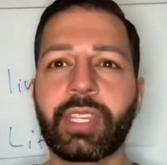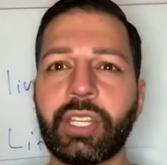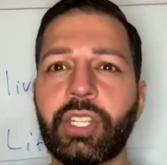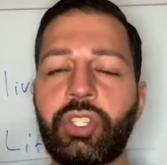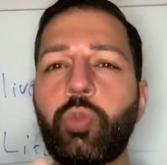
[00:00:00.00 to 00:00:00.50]

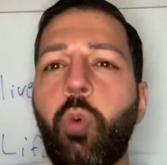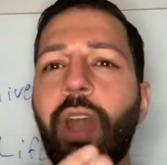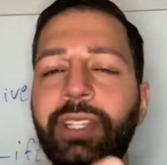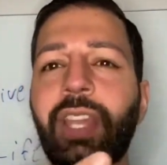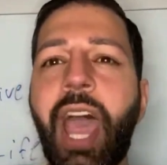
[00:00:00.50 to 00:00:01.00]
you want
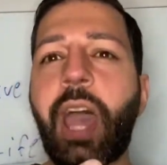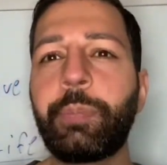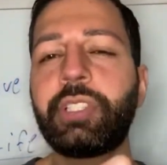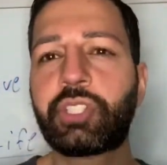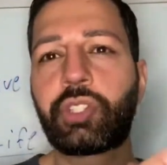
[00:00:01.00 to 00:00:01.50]
it to
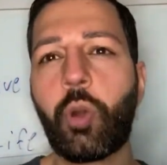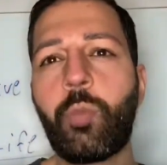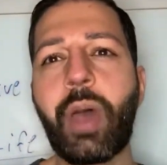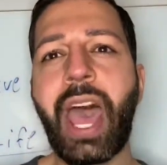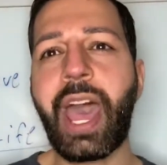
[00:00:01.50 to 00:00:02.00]
happen so
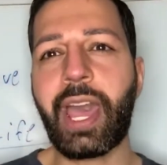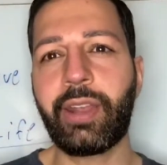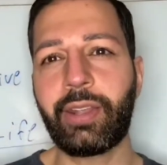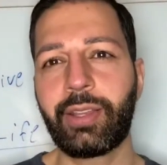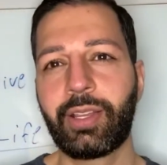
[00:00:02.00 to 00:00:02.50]

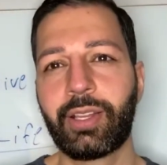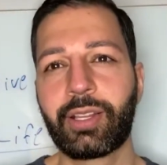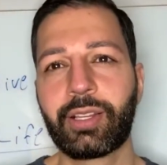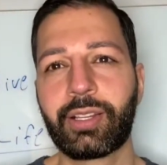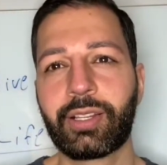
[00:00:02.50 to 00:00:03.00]
bad
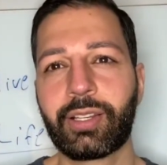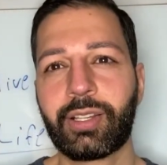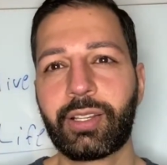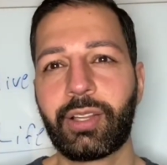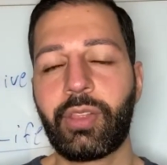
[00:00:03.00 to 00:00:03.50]

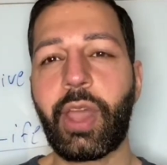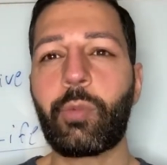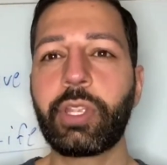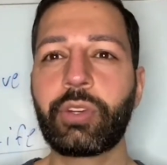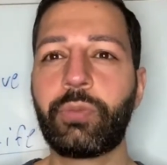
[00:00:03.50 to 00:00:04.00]
that
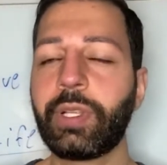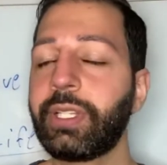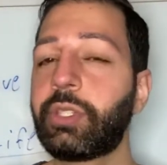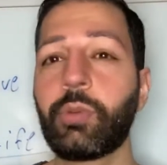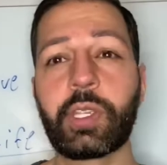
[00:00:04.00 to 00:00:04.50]
what you're
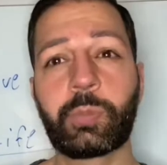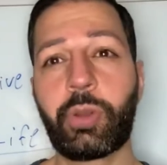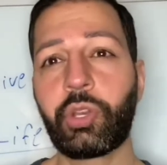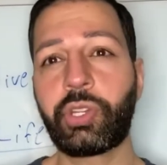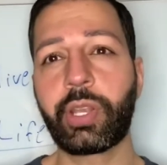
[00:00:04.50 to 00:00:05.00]
really doing is
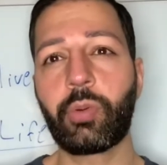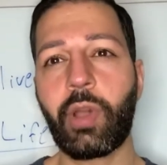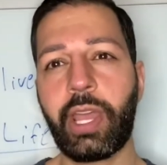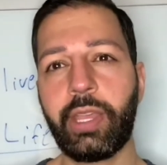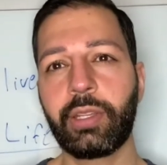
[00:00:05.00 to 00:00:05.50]
pushing it
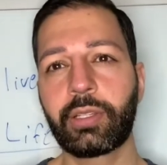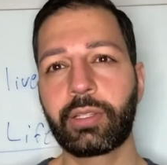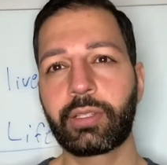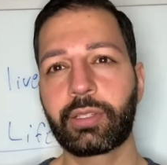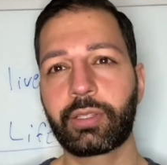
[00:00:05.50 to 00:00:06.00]
away,
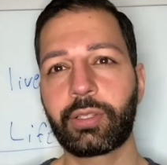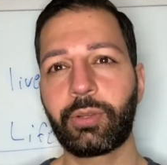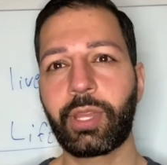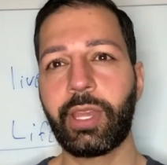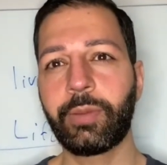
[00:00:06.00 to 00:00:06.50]

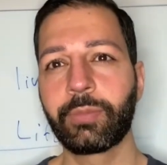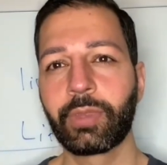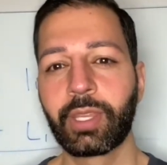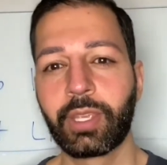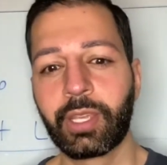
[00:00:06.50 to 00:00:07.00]
okay?
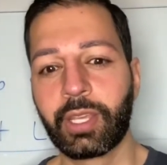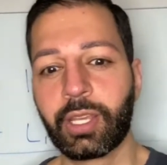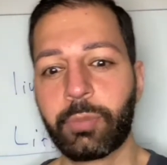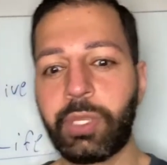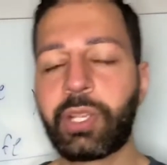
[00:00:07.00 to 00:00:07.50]

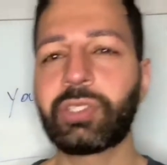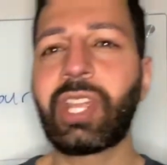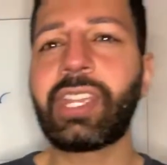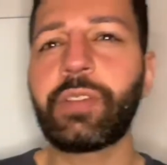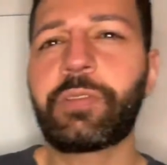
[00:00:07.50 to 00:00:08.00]
Because
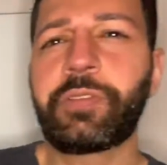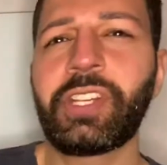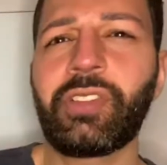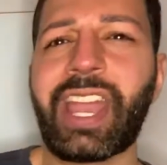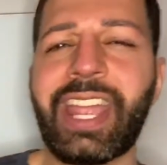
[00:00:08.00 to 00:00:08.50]
they can
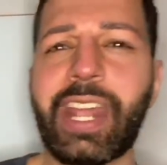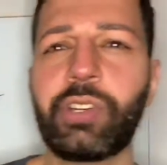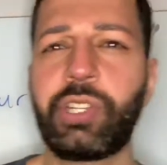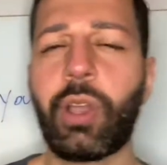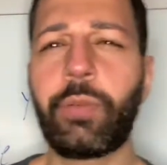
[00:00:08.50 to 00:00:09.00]
feel that
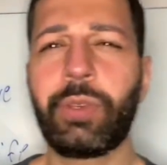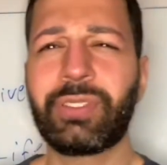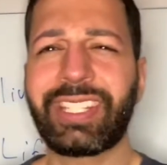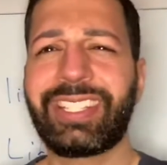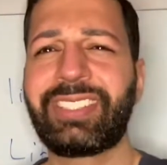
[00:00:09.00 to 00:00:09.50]
energy off you. It's
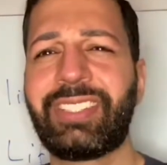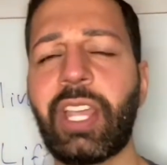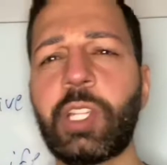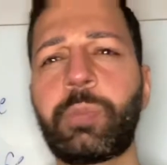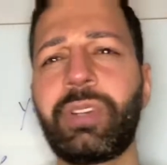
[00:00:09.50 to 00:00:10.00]
like this
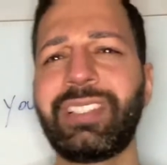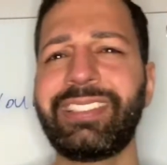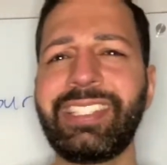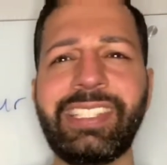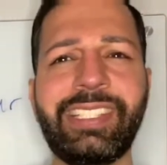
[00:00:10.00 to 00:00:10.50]
desperate,
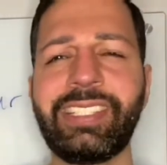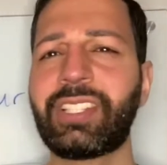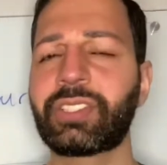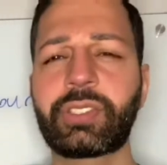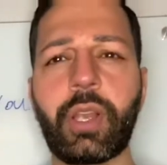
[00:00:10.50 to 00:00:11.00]
needy,
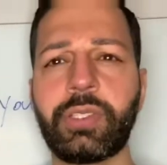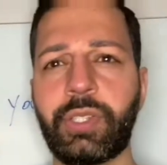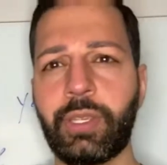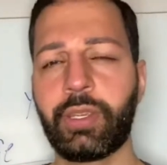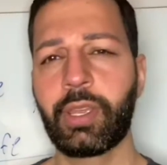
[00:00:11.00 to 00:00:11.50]

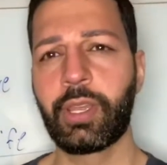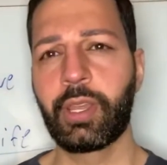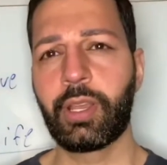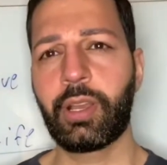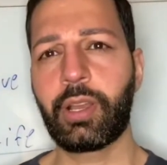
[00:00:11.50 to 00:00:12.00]
disgusting,
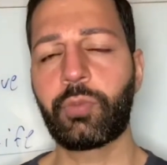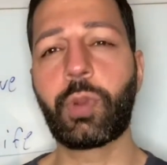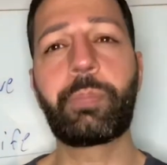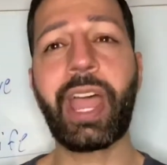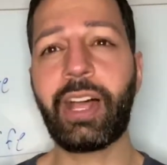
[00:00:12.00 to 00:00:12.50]

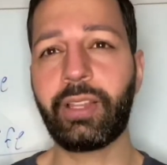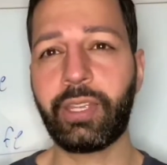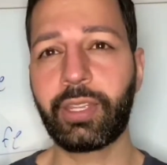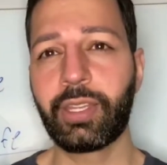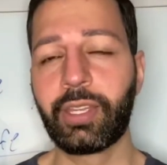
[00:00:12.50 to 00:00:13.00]

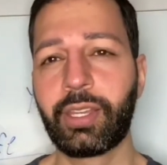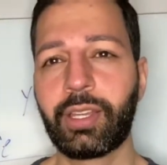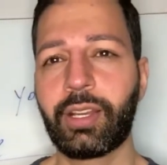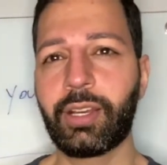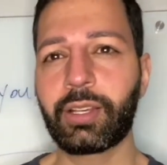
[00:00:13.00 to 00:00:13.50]
repelling
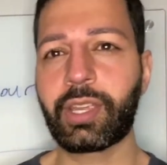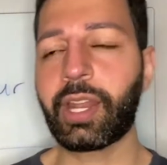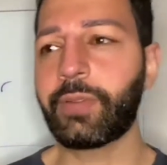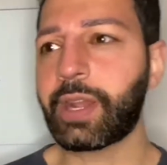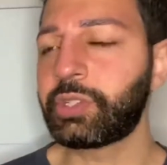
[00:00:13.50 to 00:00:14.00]
kind
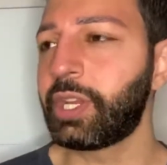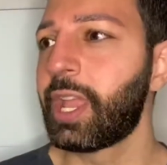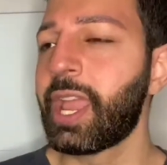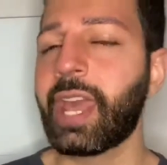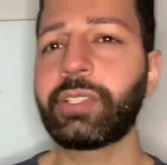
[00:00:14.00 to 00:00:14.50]
of energy.
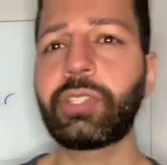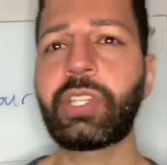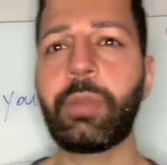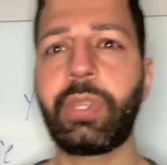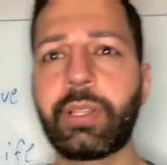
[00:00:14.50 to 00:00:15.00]
And it's the
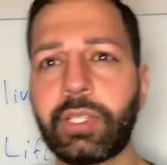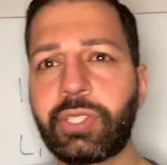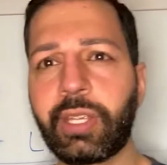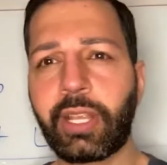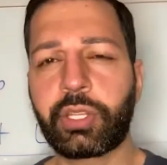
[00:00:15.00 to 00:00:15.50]
same thing. Let's
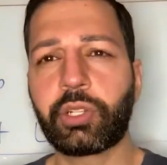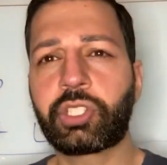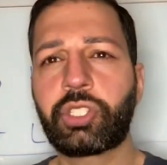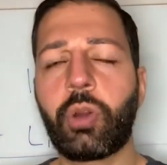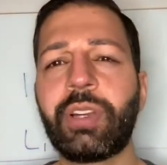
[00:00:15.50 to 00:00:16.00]
say like you're
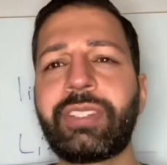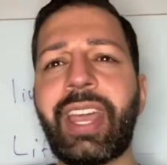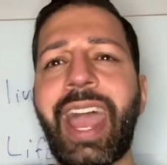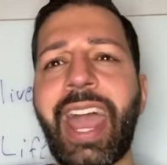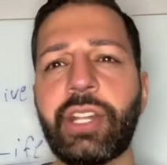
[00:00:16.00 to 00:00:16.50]
so
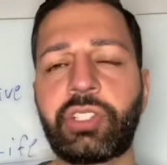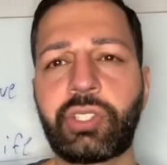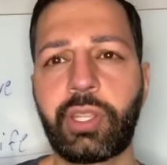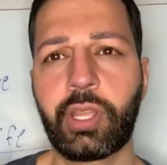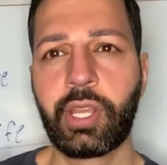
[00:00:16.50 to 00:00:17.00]

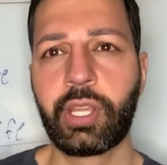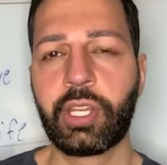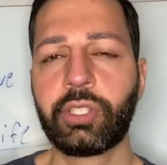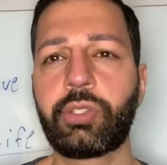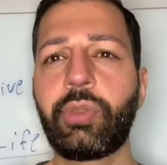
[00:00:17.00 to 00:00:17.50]
attached
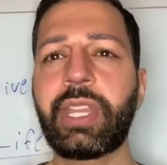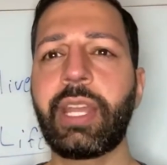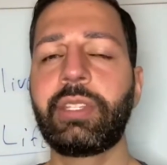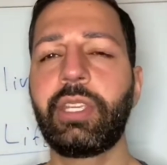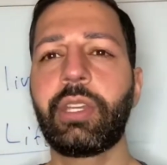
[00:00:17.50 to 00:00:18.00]
to the
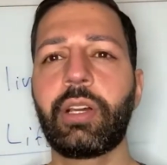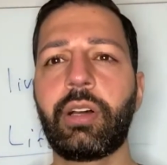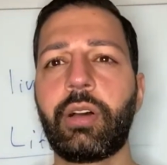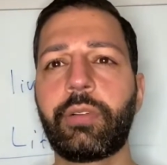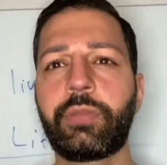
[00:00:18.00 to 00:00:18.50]
idea
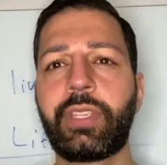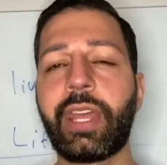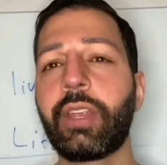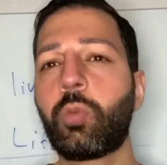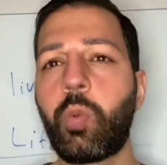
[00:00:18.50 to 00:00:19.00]
of
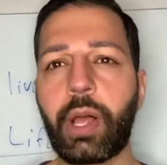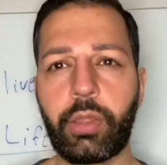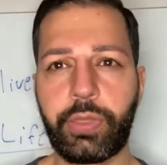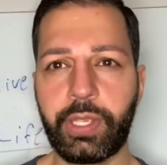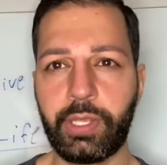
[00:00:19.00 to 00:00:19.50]
getting
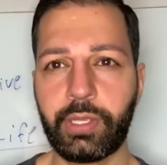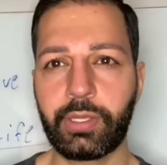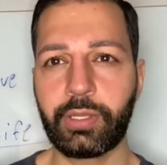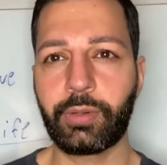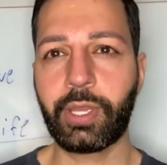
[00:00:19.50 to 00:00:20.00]
wealthy,
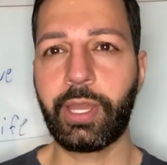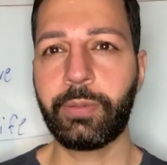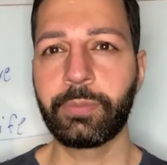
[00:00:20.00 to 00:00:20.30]
okay?